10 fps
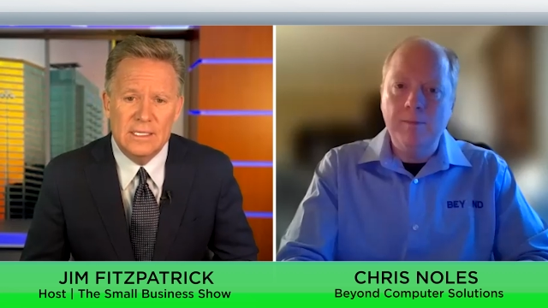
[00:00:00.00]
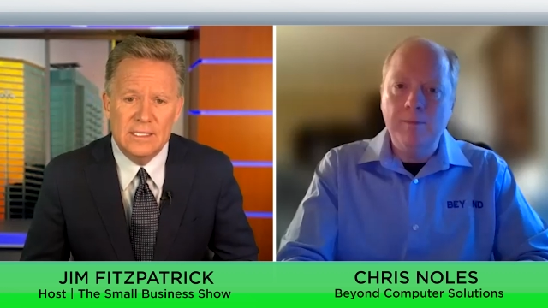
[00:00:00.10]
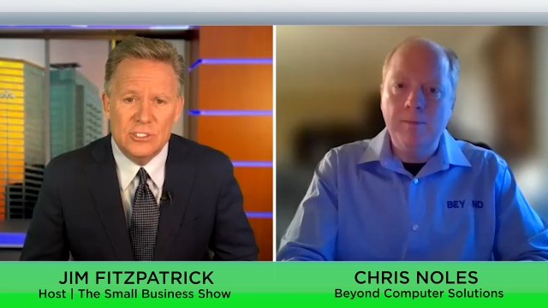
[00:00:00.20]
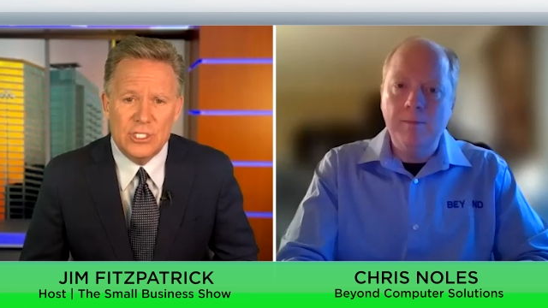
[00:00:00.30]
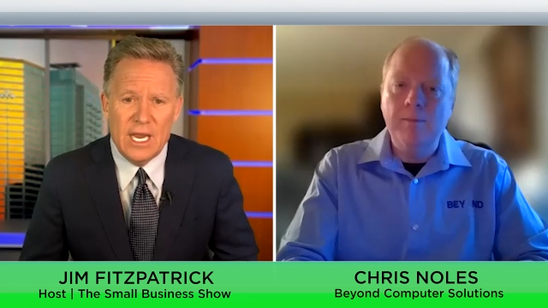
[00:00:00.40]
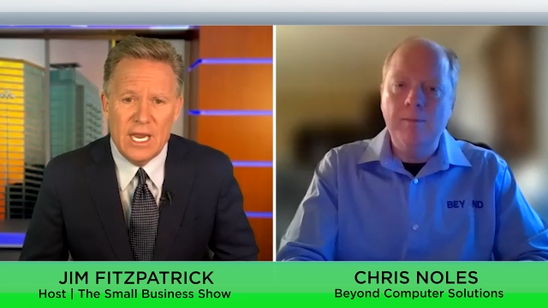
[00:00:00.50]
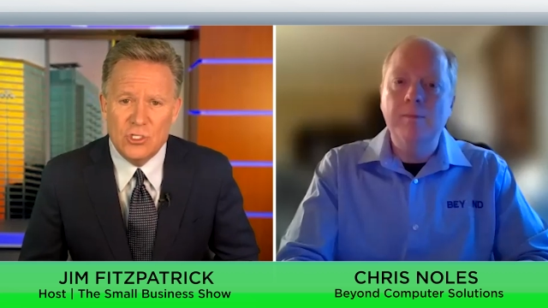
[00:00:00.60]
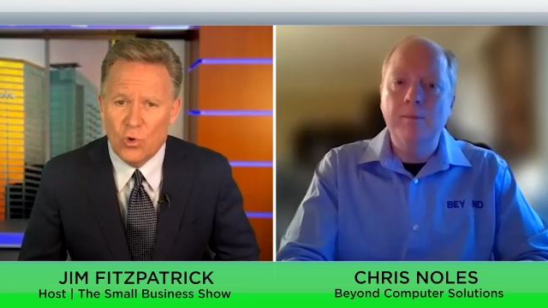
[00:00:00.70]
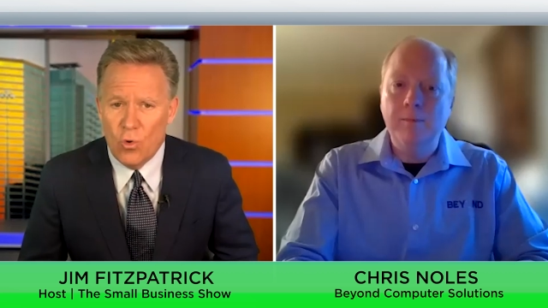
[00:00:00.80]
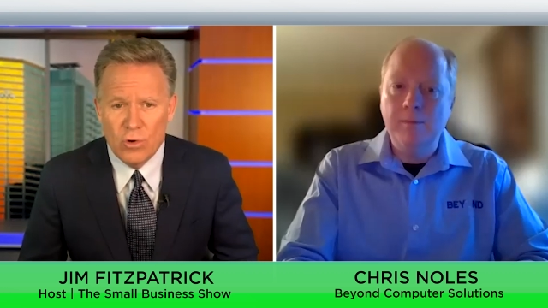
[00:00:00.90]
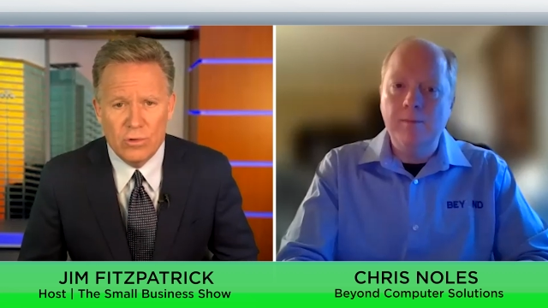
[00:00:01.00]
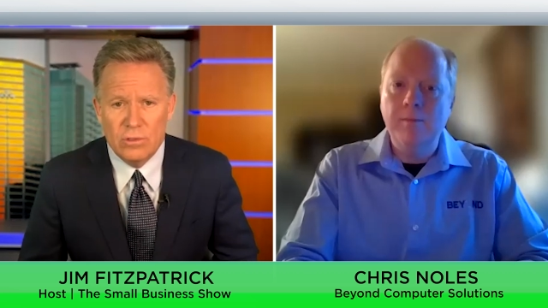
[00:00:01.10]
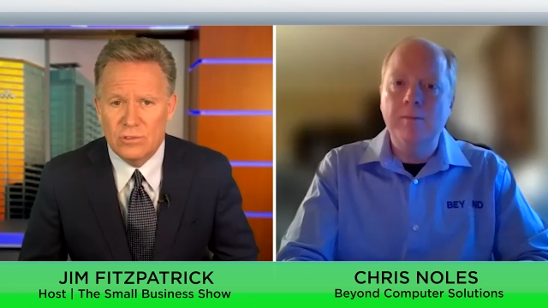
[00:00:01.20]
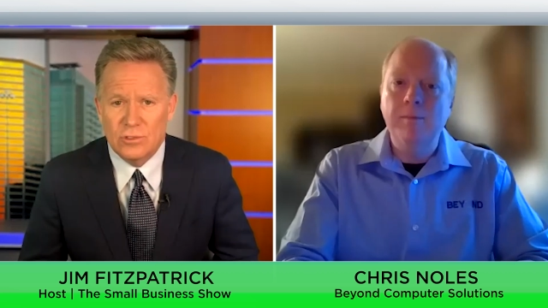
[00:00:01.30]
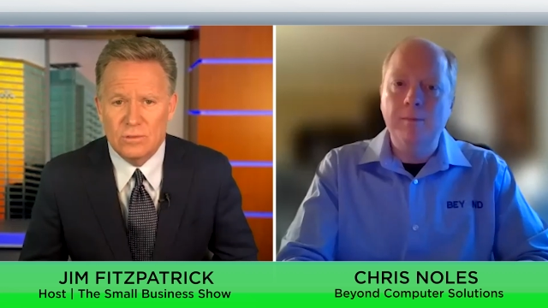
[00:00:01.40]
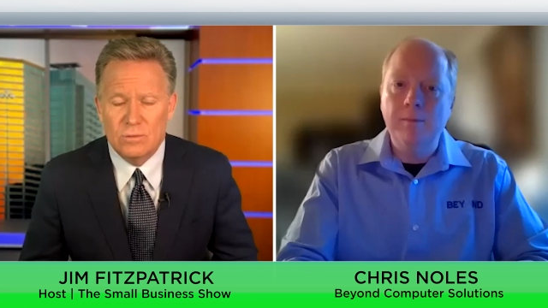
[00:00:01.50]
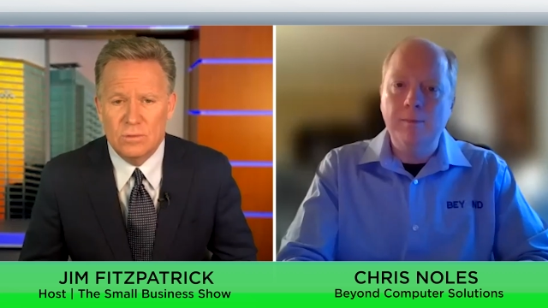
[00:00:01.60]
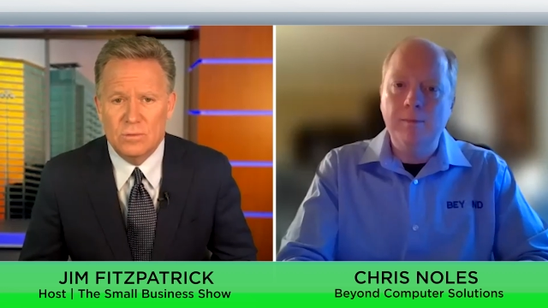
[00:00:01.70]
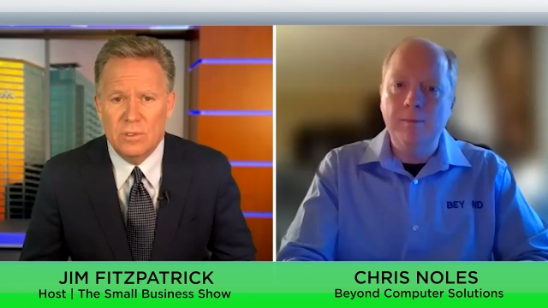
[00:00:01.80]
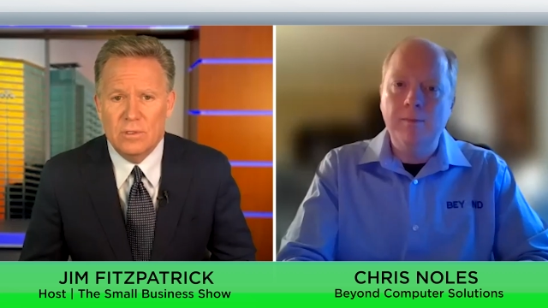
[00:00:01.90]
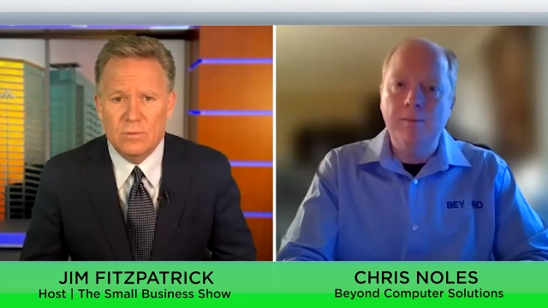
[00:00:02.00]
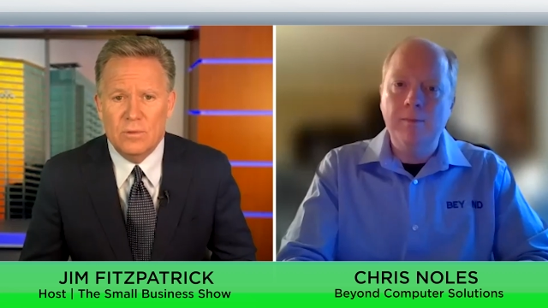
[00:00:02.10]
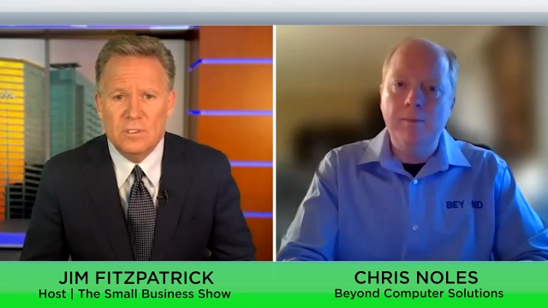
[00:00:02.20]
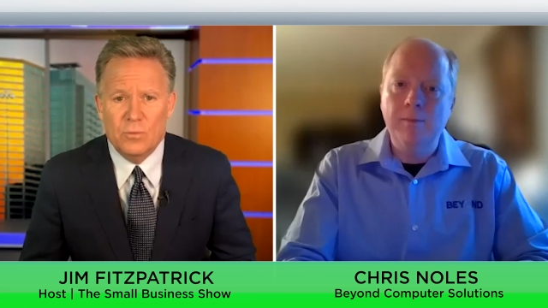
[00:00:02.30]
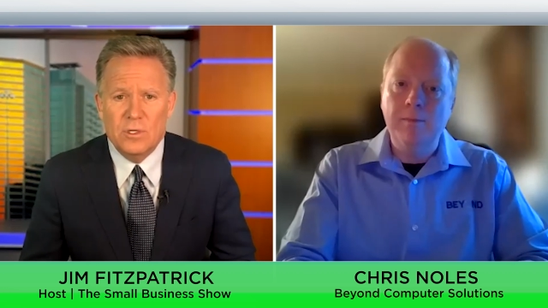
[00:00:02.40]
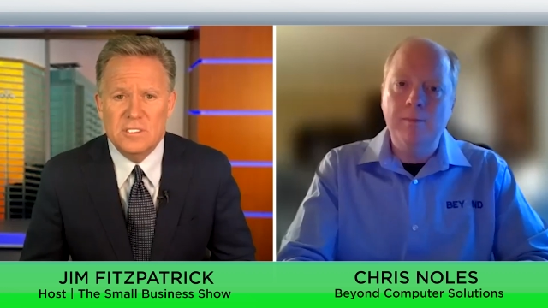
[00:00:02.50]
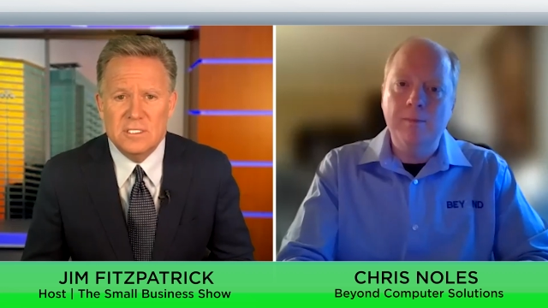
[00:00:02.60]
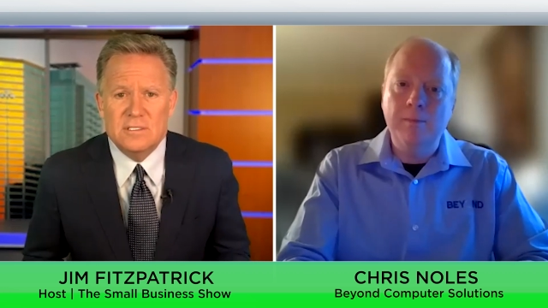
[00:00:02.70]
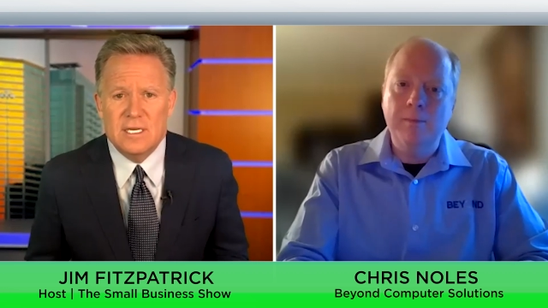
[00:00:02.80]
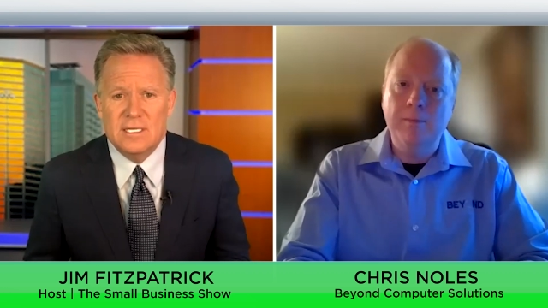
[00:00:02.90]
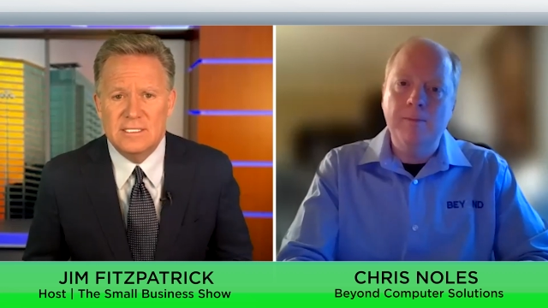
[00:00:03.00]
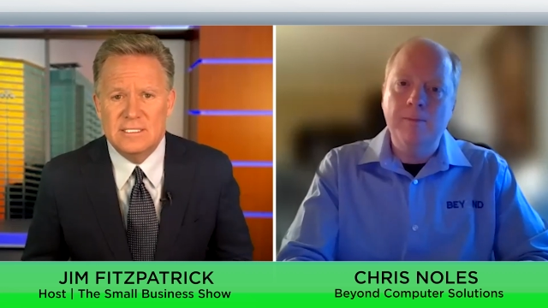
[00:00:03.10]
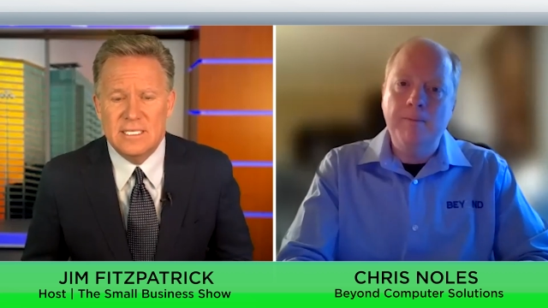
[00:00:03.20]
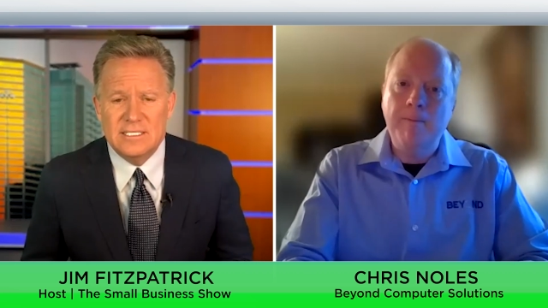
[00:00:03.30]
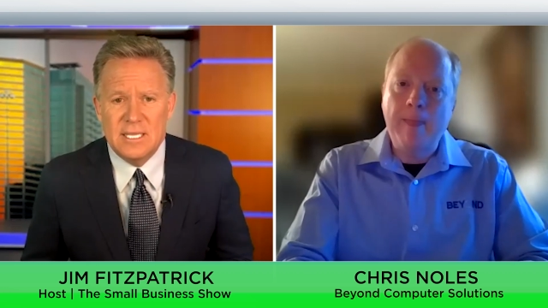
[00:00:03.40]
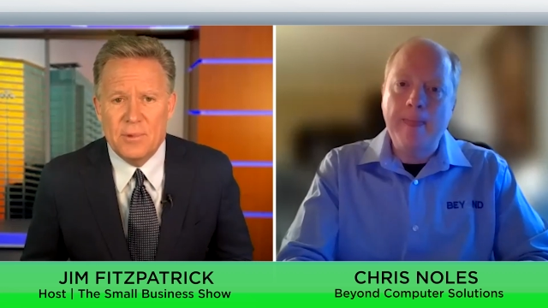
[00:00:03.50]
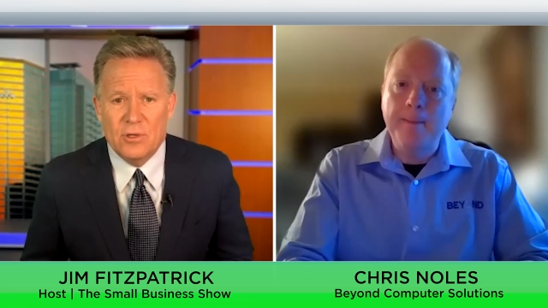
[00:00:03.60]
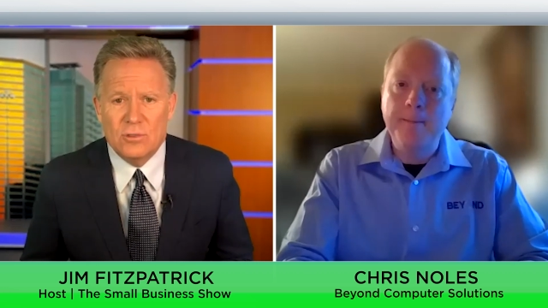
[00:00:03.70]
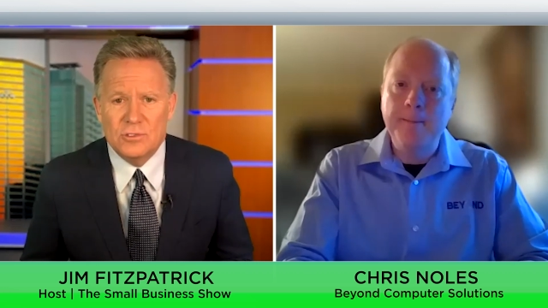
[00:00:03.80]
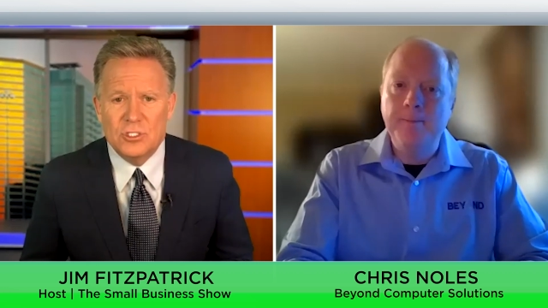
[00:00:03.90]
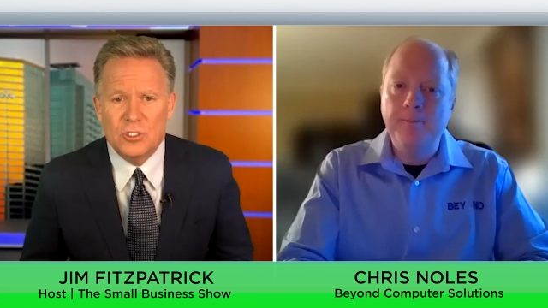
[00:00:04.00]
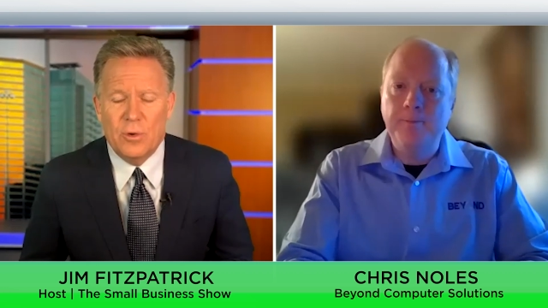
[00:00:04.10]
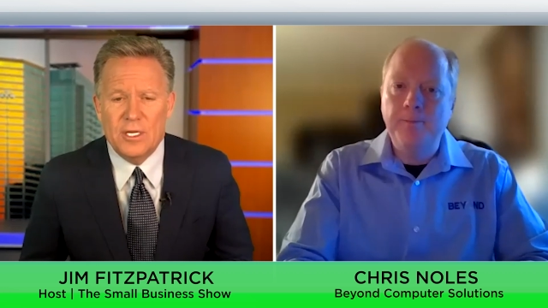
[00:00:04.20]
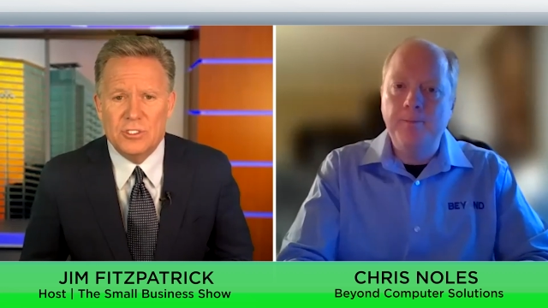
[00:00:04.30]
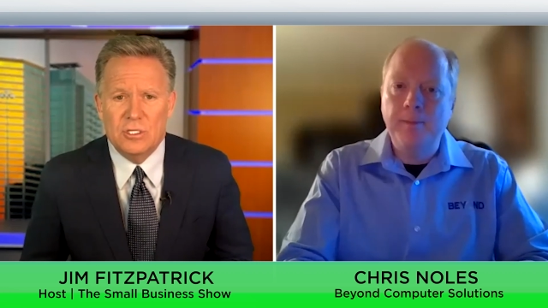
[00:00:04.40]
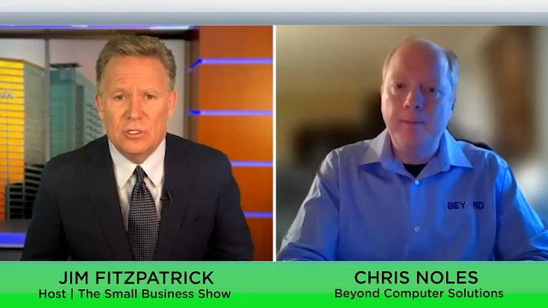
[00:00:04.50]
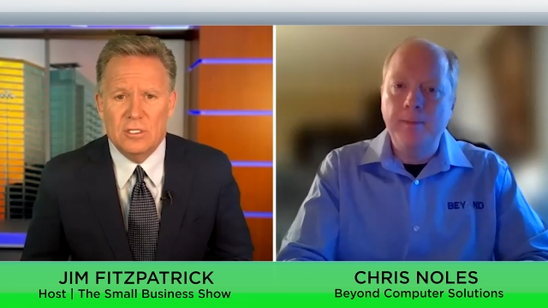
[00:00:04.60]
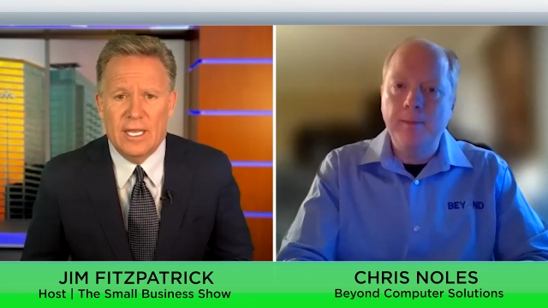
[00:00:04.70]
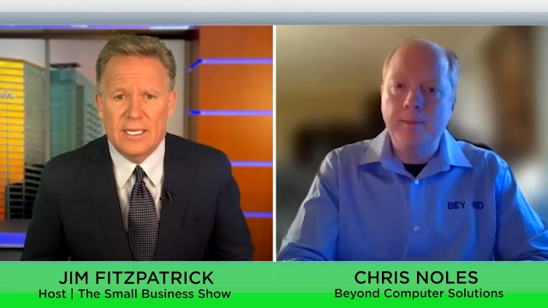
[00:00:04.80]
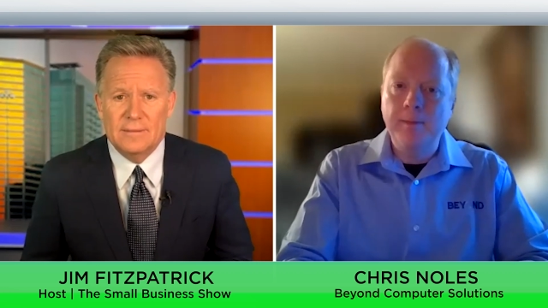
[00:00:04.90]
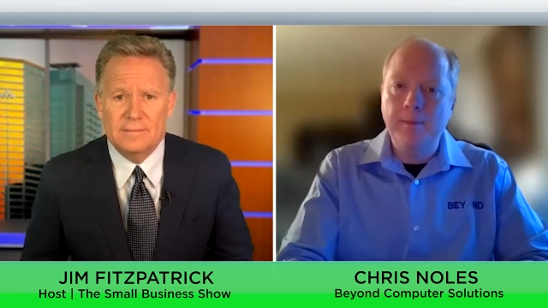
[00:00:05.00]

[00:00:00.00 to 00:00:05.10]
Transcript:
Speaker 1: change orders, or what are what what does a, a, a typical situation look like?